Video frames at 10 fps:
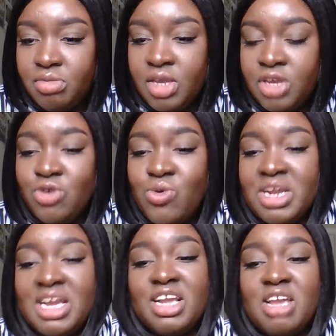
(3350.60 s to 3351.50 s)
You're going
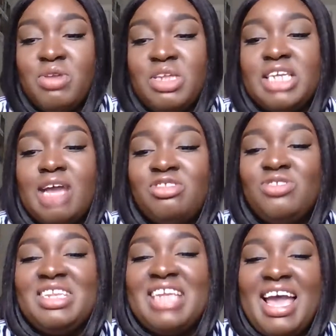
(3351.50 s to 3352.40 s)
to get a community tab
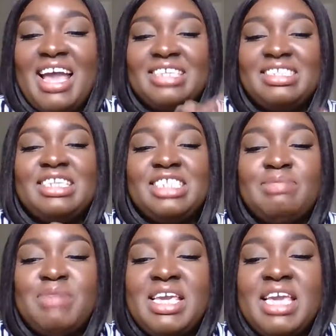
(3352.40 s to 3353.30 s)
soon. Yes, let's
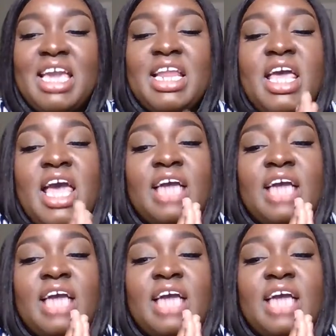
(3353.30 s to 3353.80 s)
speak it.